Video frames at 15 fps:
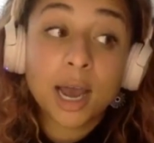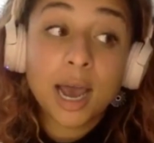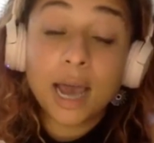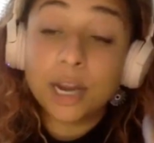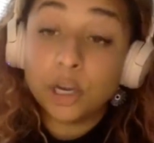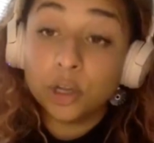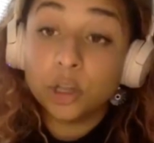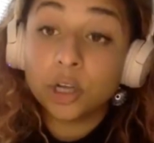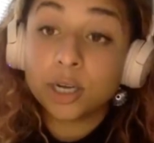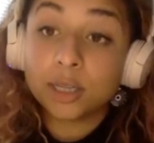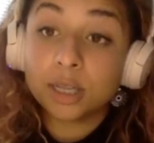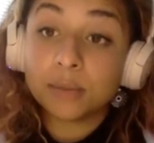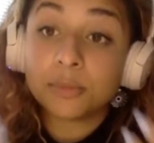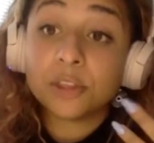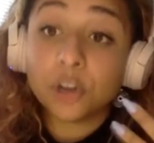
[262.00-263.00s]
And you look at
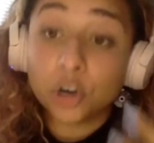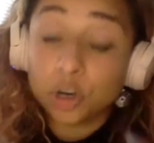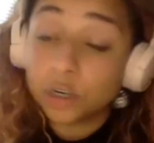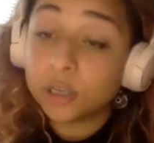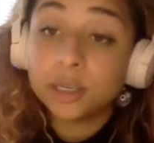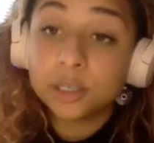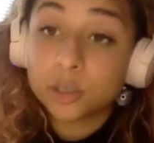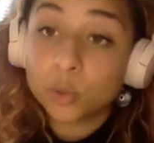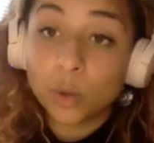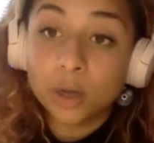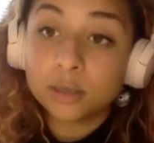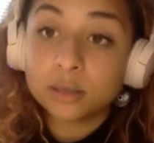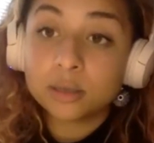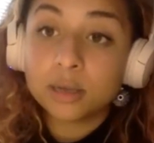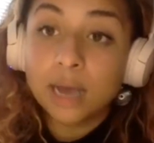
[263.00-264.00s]
them, the earliest
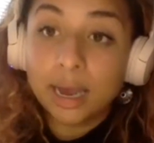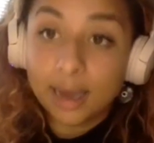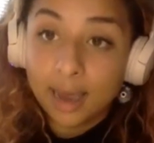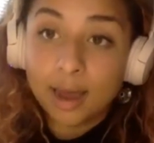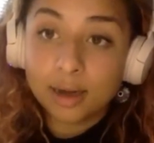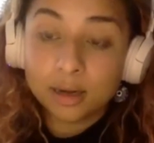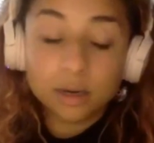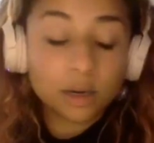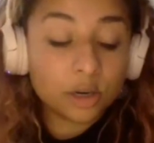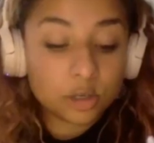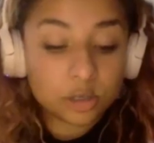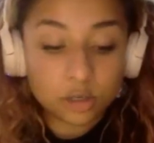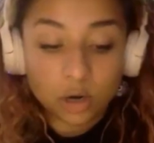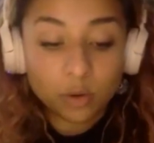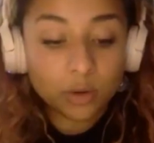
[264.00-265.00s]
ones, again,
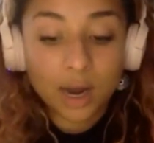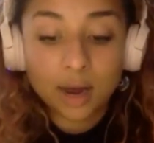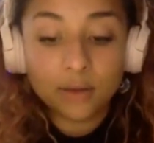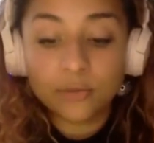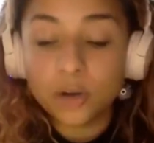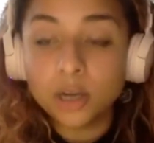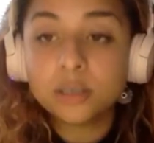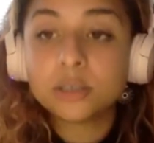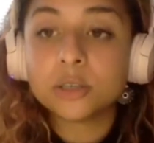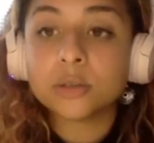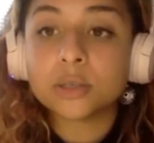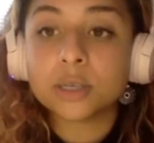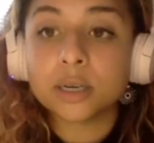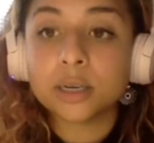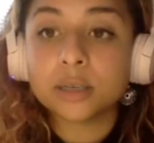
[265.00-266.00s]
don't have
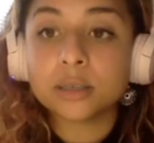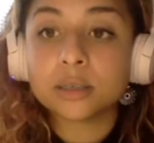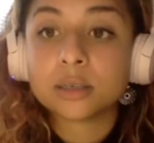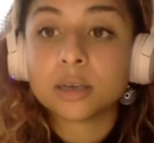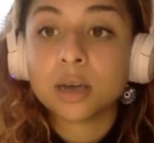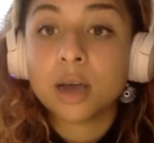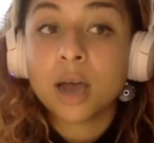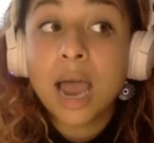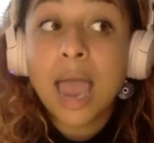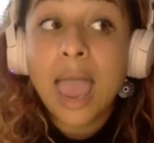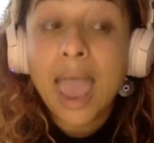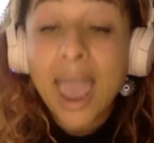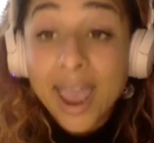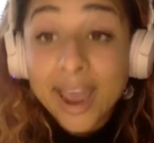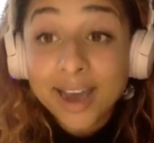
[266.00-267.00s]
osteocytes.
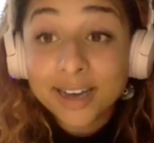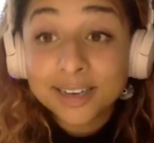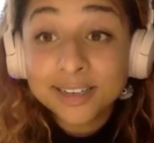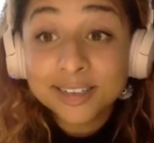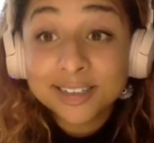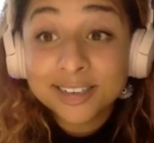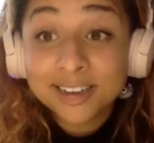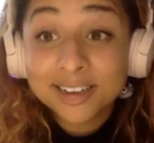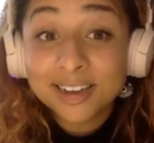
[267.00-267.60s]
And yeah.